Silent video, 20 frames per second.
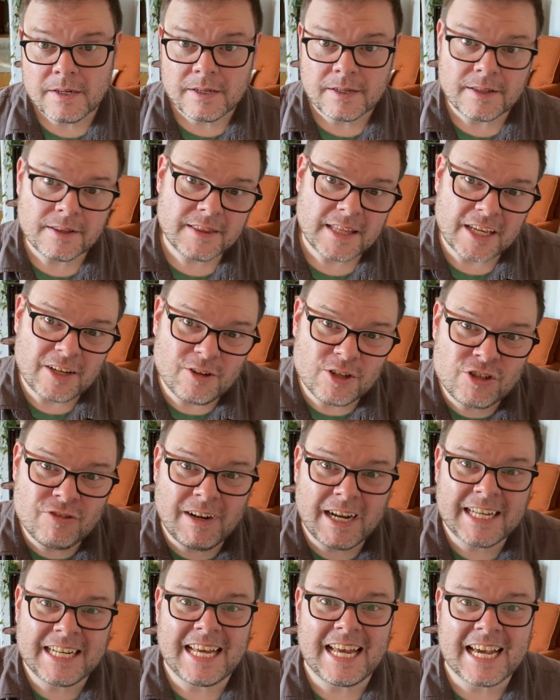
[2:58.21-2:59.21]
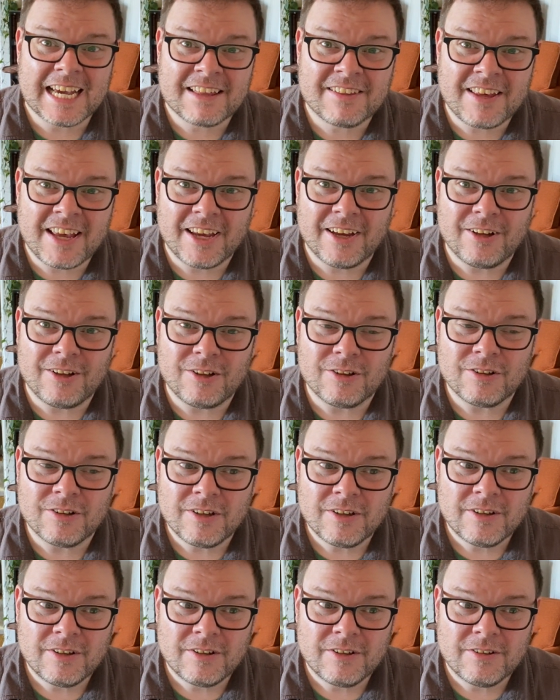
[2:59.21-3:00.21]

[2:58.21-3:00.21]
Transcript: is that you're trying to exhale